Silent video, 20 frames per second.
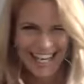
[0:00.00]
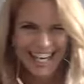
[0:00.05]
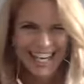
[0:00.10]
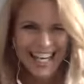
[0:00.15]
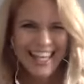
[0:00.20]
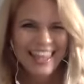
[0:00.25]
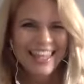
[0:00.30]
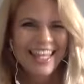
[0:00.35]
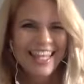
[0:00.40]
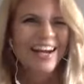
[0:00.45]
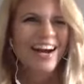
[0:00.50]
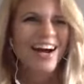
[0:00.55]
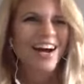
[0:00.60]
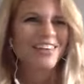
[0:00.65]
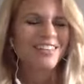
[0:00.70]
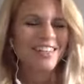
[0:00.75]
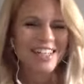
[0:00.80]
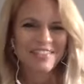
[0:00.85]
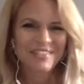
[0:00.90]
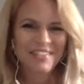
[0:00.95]
They are
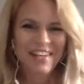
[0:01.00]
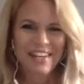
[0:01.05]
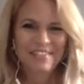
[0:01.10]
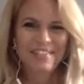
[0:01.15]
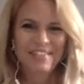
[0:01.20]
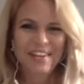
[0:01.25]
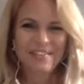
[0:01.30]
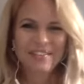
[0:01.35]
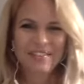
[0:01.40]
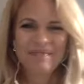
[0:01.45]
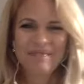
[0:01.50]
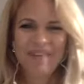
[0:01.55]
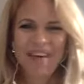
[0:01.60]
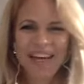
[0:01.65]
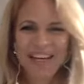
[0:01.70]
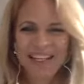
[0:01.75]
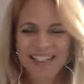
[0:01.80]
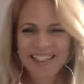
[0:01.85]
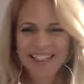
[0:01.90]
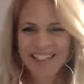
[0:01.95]
one of my favorite
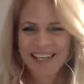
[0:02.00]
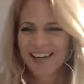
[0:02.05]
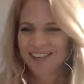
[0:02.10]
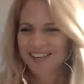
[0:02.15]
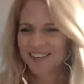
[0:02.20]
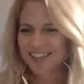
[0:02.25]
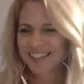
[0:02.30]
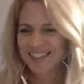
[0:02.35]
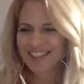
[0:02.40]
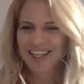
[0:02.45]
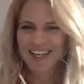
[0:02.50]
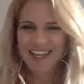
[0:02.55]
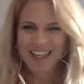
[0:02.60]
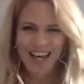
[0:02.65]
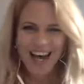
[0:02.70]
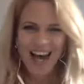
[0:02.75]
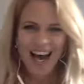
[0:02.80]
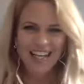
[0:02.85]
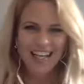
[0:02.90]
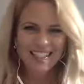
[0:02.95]
bands. I will say
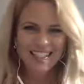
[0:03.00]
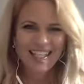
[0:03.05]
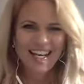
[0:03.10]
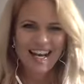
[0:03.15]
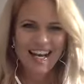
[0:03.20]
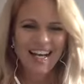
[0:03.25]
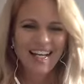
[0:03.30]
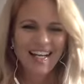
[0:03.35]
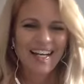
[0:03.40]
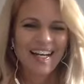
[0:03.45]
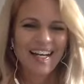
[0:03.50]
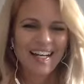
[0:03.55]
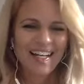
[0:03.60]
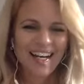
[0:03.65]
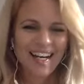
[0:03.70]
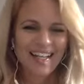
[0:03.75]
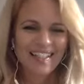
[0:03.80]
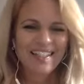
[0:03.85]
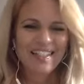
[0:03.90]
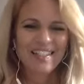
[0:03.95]
that.
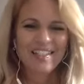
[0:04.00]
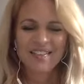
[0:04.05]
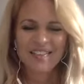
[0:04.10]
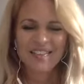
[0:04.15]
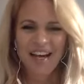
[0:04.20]
I do.